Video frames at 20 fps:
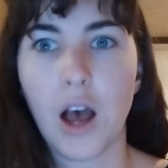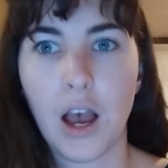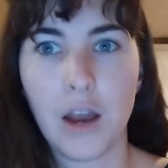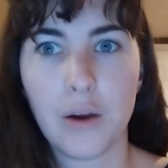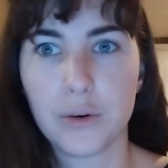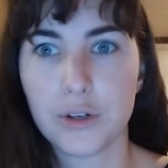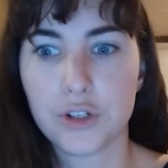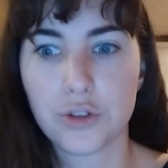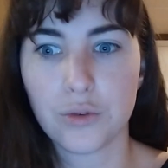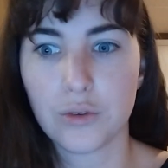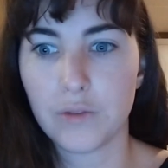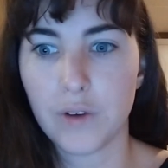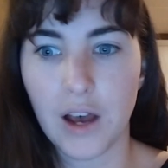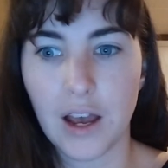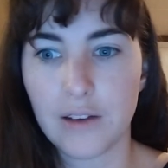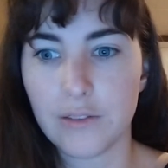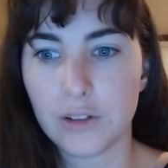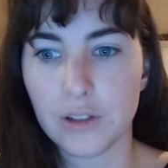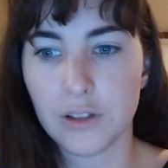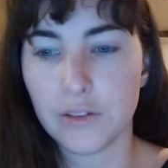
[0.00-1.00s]
Irish
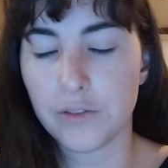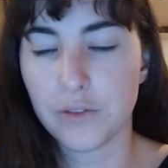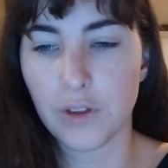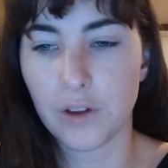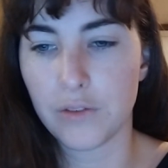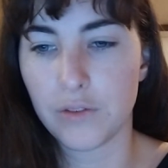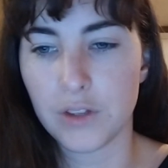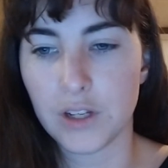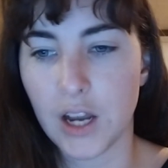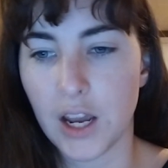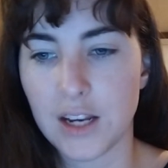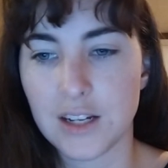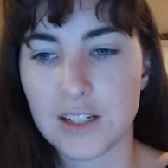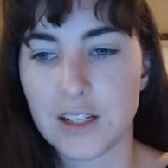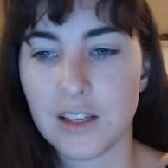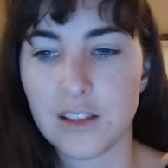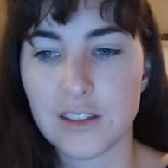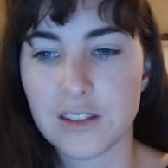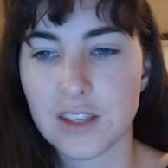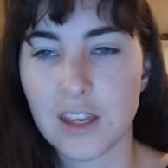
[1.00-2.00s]
revival of the
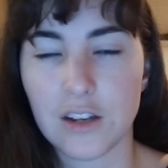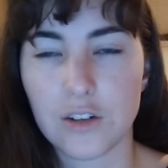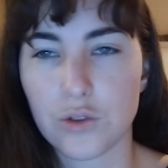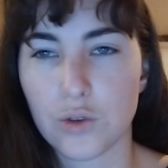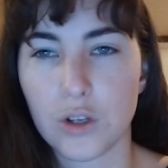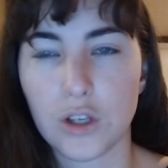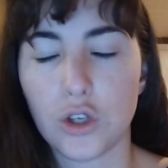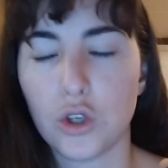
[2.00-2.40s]
19th century,